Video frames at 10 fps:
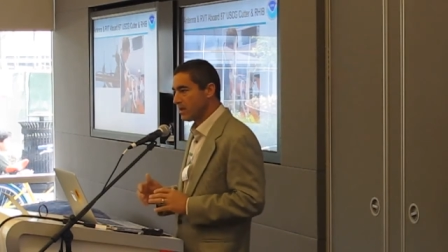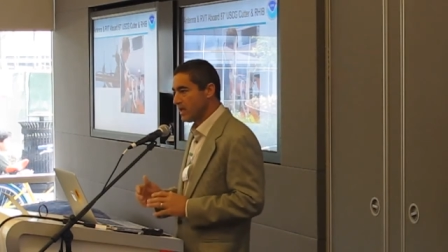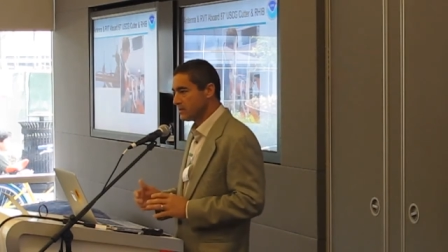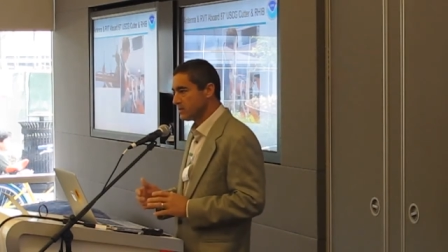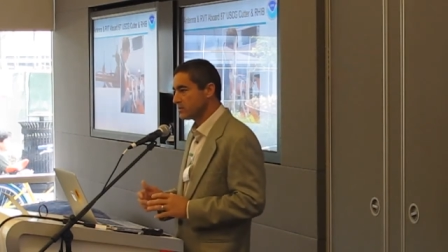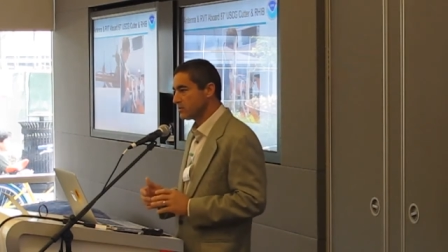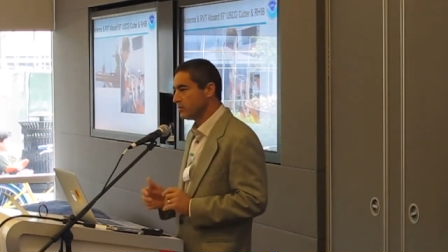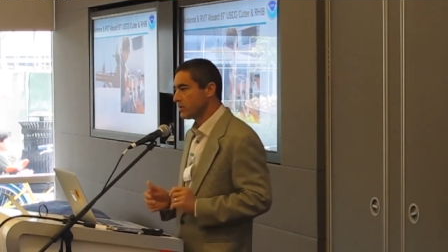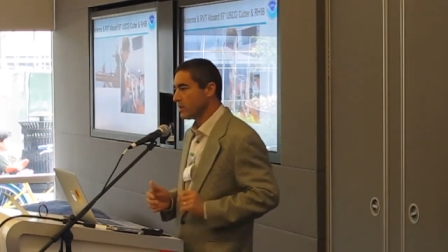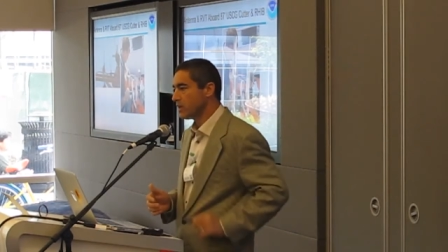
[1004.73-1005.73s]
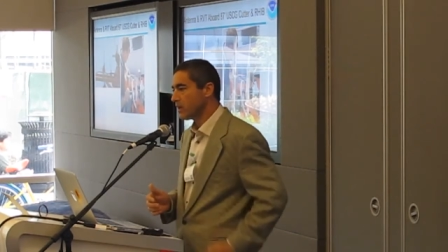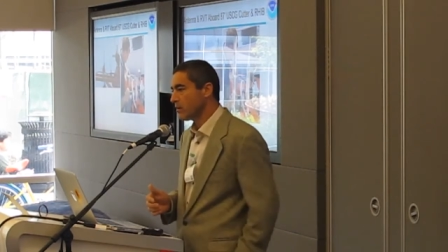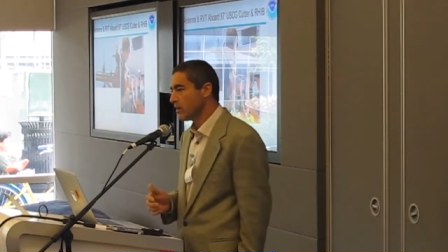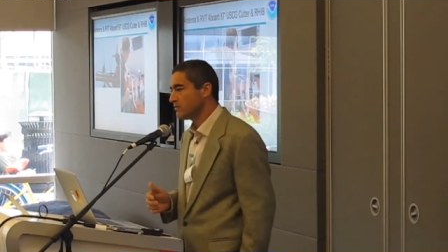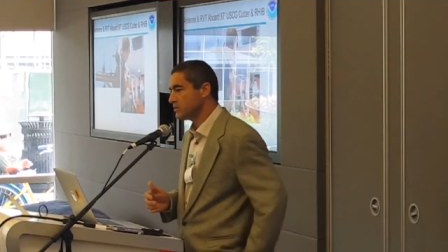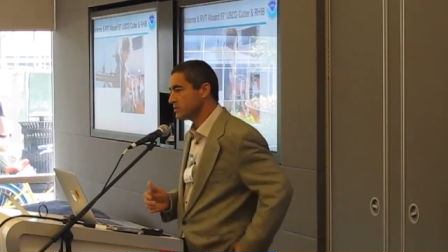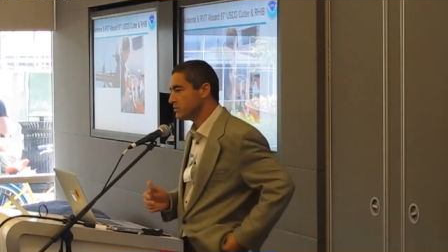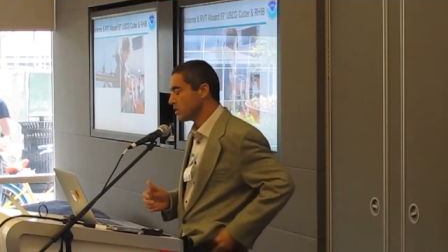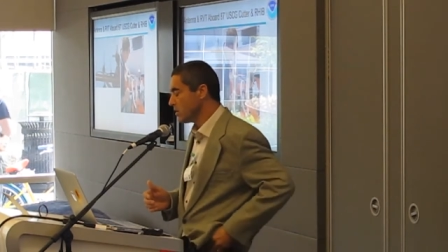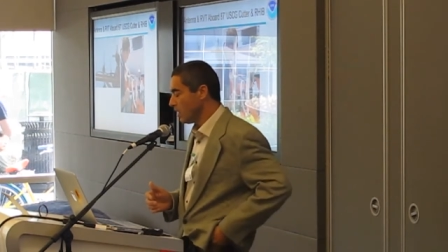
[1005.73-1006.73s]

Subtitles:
cases with unmanned aircraft systems,